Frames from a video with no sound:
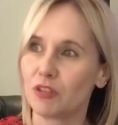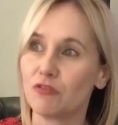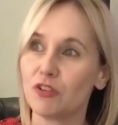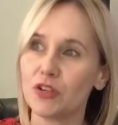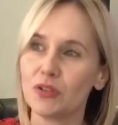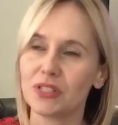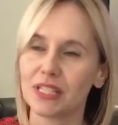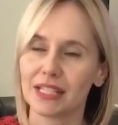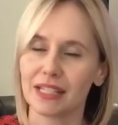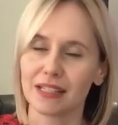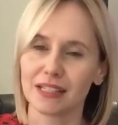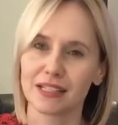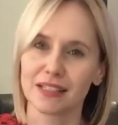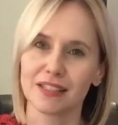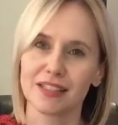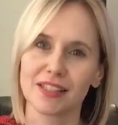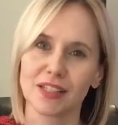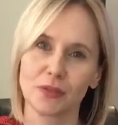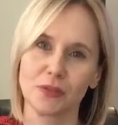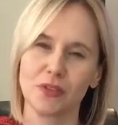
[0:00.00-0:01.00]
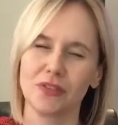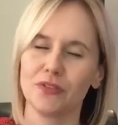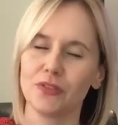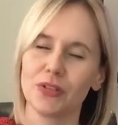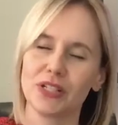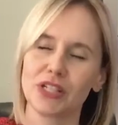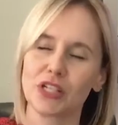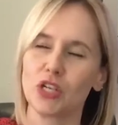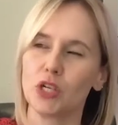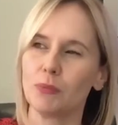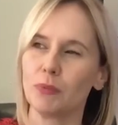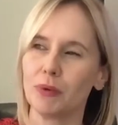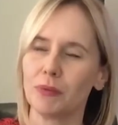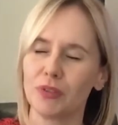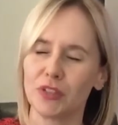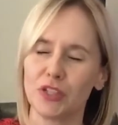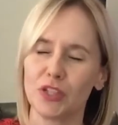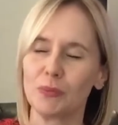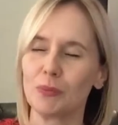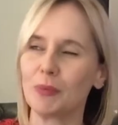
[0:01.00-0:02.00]
rooted, so avoid humour
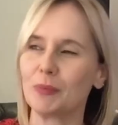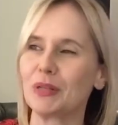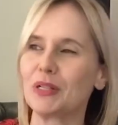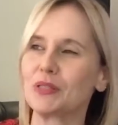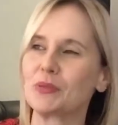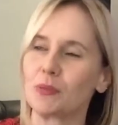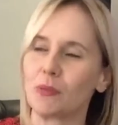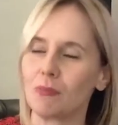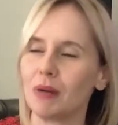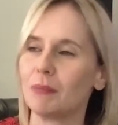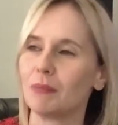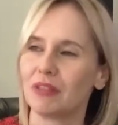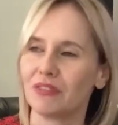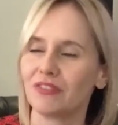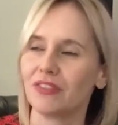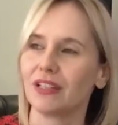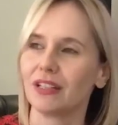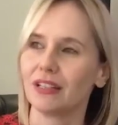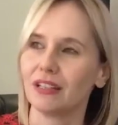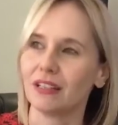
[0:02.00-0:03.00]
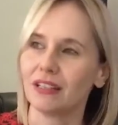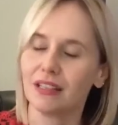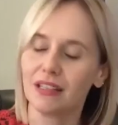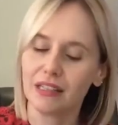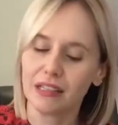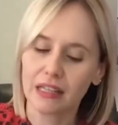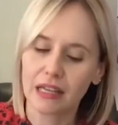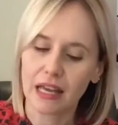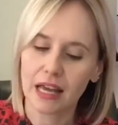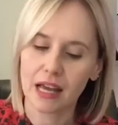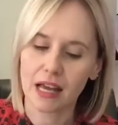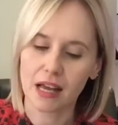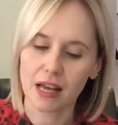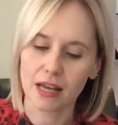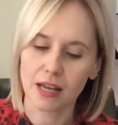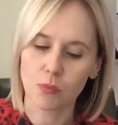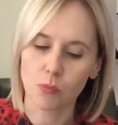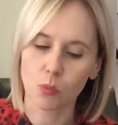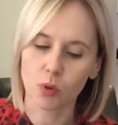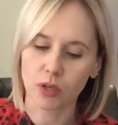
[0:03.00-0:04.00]
because what might be funny
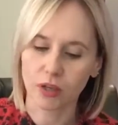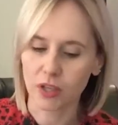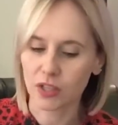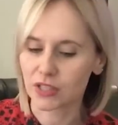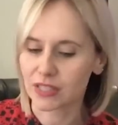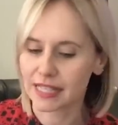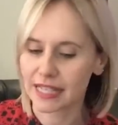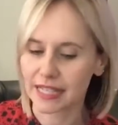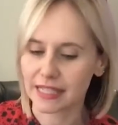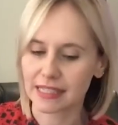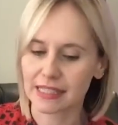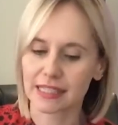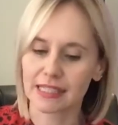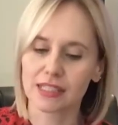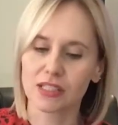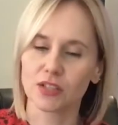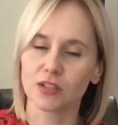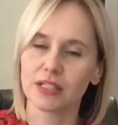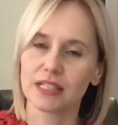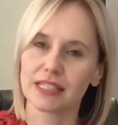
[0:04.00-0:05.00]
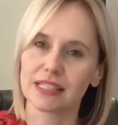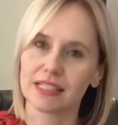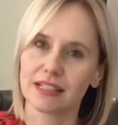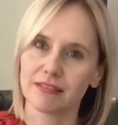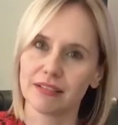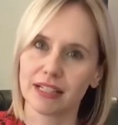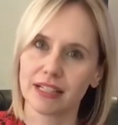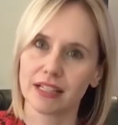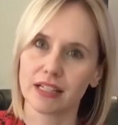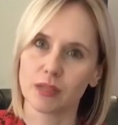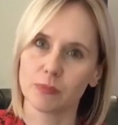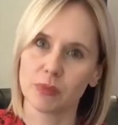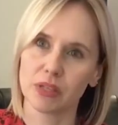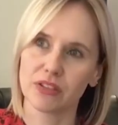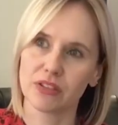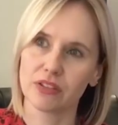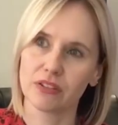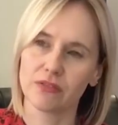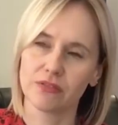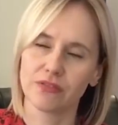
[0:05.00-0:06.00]
in one context is not necessarily going to be
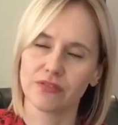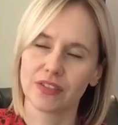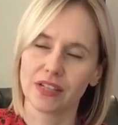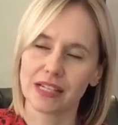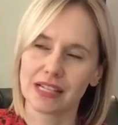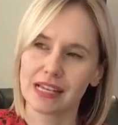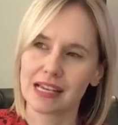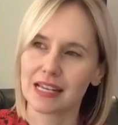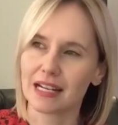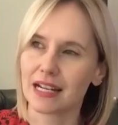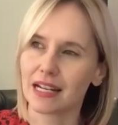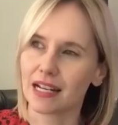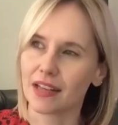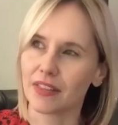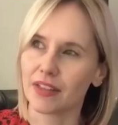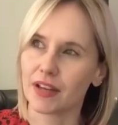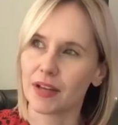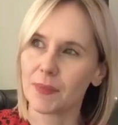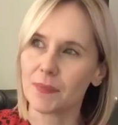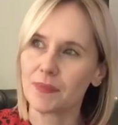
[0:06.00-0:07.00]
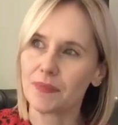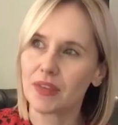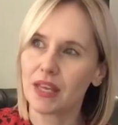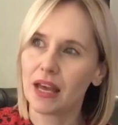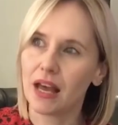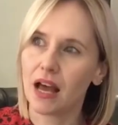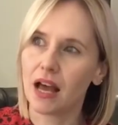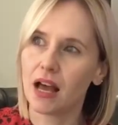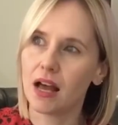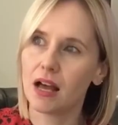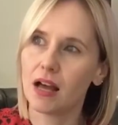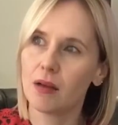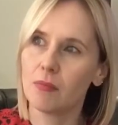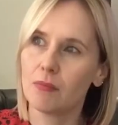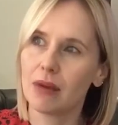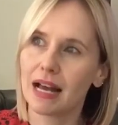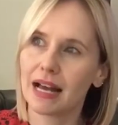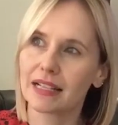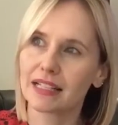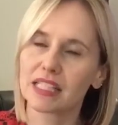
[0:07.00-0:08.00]
funny in another,
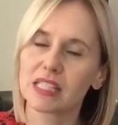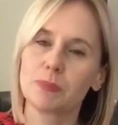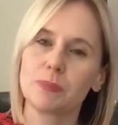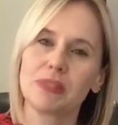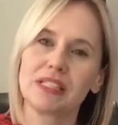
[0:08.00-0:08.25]
and a